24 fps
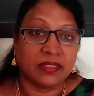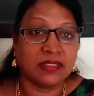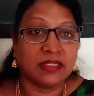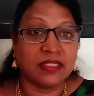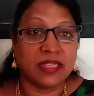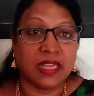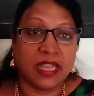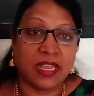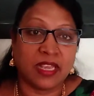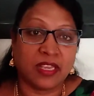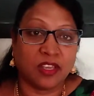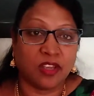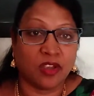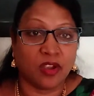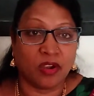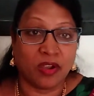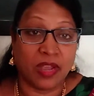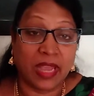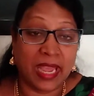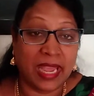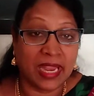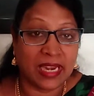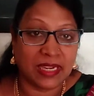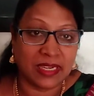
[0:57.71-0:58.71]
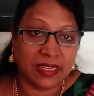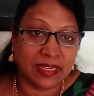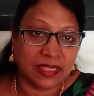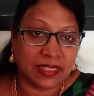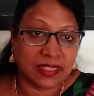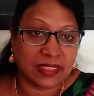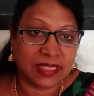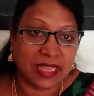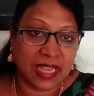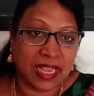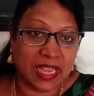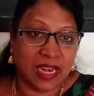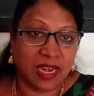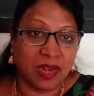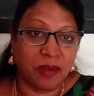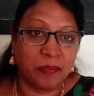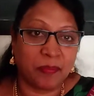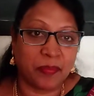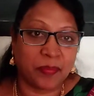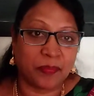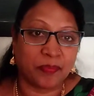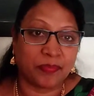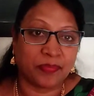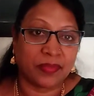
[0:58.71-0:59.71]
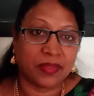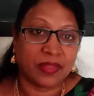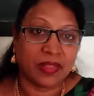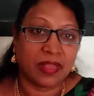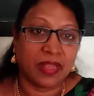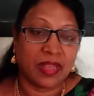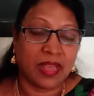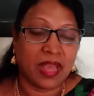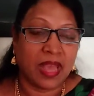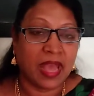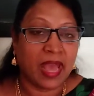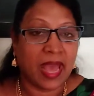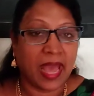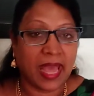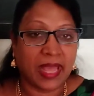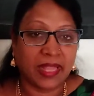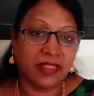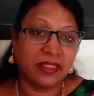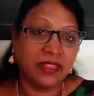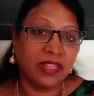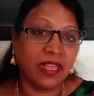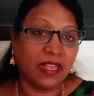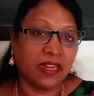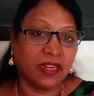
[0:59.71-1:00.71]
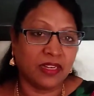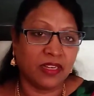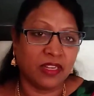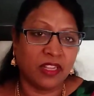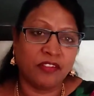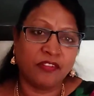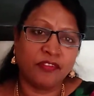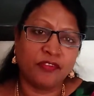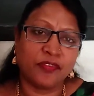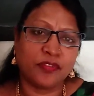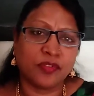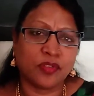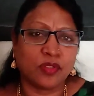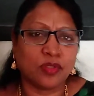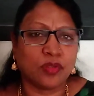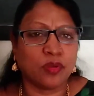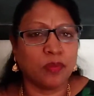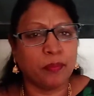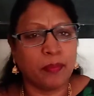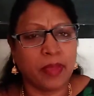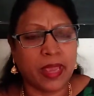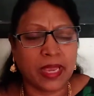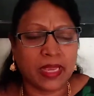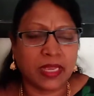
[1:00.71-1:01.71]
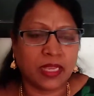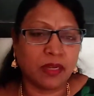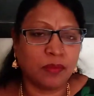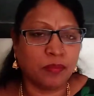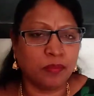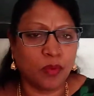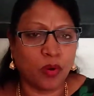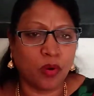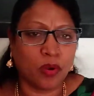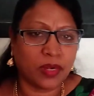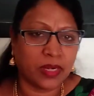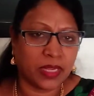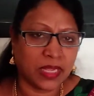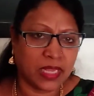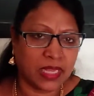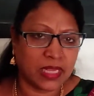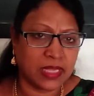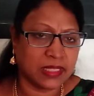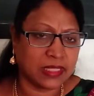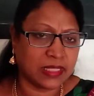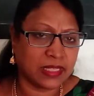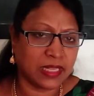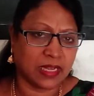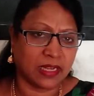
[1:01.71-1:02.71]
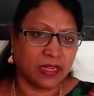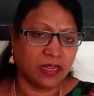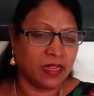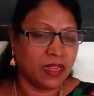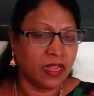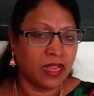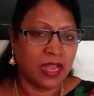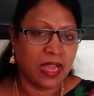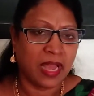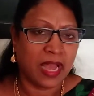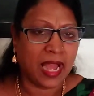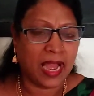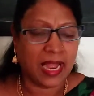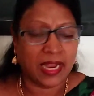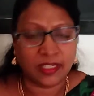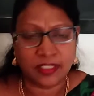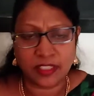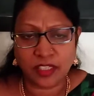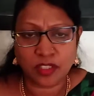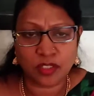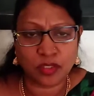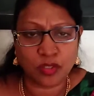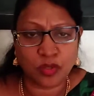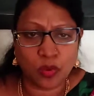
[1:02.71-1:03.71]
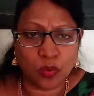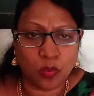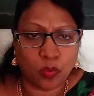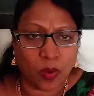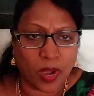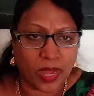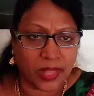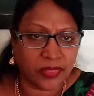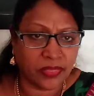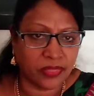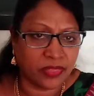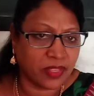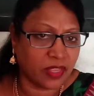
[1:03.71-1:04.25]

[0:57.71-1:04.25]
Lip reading: Take your elders' help, and then if to make it more easier, I'll just do one